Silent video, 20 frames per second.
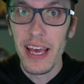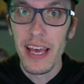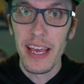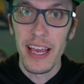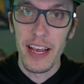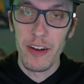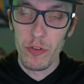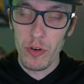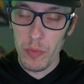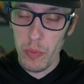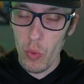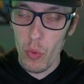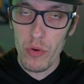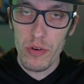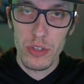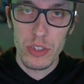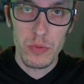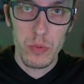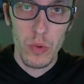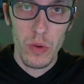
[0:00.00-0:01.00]
And
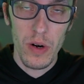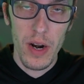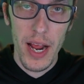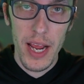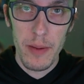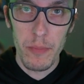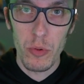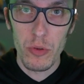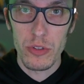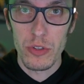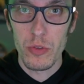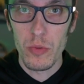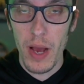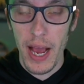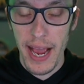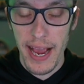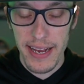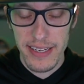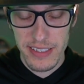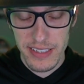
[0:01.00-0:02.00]
reporters were able to
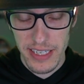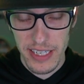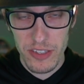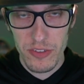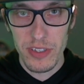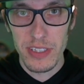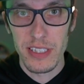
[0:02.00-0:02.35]
ask Guidry